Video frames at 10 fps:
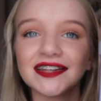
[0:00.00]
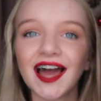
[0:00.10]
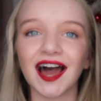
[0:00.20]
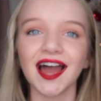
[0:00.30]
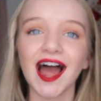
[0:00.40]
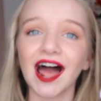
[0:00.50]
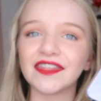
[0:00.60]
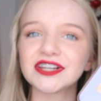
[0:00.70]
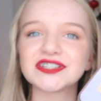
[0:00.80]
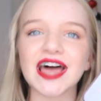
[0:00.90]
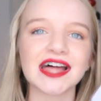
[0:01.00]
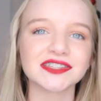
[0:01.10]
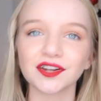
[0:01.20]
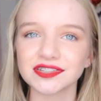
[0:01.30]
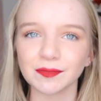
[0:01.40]
yeah, I think it just
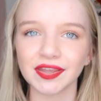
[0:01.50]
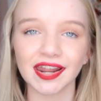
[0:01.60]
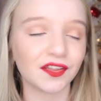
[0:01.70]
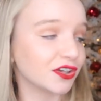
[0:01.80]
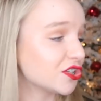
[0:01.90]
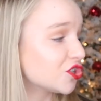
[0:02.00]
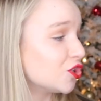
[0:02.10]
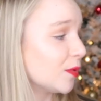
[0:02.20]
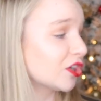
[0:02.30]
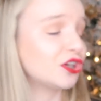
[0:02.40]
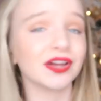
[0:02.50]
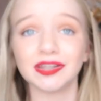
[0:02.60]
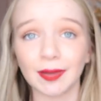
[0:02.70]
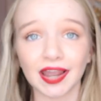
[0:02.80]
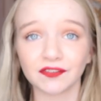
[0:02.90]
adds a little something and it looks super cute
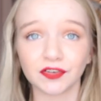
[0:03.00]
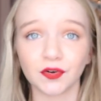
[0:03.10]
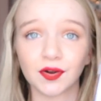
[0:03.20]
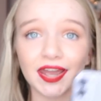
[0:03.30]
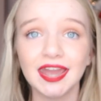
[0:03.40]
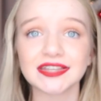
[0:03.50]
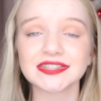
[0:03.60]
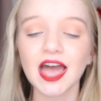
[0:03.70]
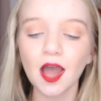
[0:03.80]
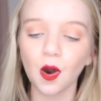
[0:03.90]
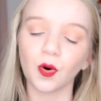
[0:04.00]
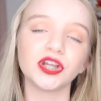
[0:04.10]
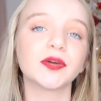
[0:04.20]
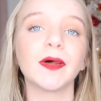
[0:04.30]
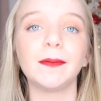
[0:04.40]
in the back of your phone case.
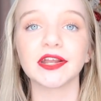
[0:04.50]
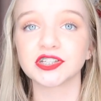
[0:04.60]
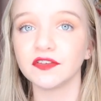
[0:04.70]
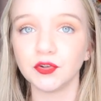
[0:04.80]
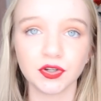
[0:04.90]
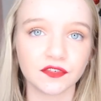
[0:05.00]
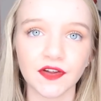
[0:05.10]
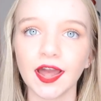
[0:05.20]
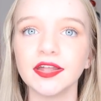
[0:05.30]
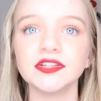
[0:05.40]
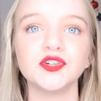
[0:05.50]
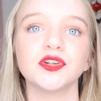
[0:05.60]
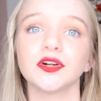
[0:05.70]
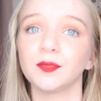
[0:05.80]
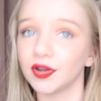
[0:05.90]
Or you can put a picture of you and your friend,
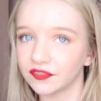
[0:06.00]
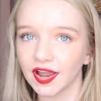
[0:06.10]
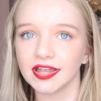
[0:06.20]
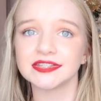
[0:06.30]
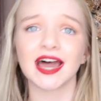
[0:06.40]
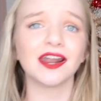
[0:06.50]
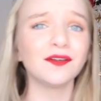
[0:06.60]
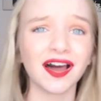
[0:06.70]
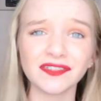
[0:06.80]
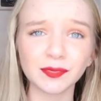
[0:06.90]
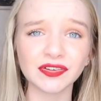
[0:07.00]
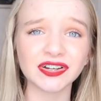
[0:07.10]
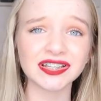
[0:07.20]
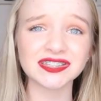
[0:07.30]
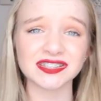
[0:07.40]
you and your boyfriend. I don't have a
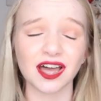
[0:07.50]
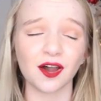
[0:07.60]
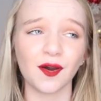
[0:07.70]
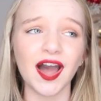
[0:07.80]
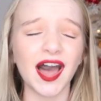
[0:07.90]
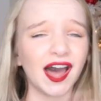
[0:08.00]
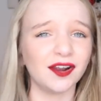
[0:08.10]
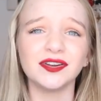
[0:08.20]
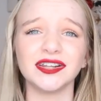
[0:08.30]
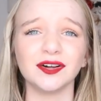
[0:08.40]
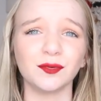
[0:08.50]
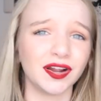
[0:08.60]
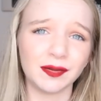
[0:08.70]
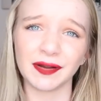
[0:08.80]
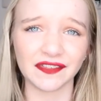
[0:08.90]
boyfriend, so I don't need to
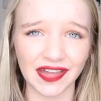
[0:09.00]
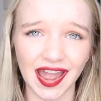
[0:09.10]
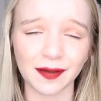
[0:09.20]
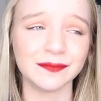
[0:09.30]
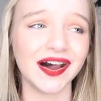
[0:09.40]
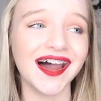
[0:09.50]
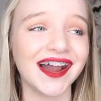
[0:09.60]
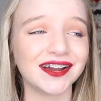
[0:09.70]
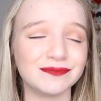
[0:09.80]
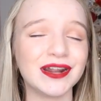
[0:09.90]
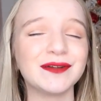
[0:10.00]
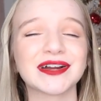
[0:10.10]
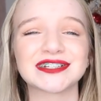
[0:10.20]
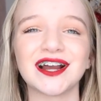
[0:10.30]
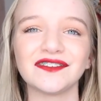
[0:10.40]
worry about that. But I could put a
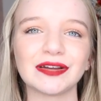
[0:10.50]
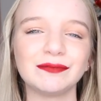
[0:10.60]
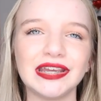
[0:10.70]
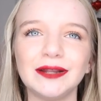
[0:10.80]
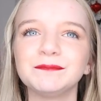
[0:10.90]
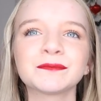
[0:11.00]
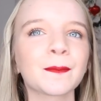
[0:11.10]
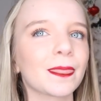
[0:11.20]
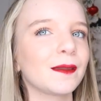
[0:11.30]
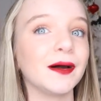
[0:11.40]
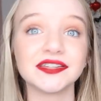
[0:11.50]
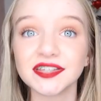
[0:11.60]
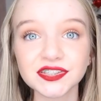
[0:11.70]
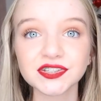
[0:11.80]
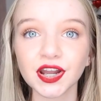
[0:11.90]
picture of like me, my
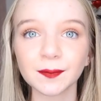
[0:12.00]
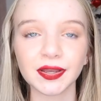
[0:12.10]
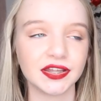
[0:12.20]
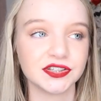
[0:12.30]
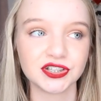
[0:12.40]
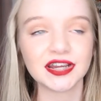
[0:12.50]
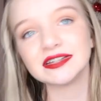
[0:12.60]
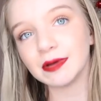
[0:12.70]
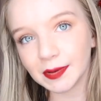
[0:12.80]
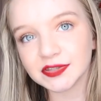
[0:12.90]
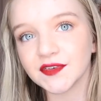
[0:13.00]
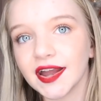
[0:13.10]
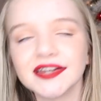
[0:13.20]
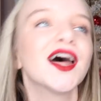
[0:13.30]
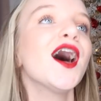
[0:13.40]
sister, because she is my best friend,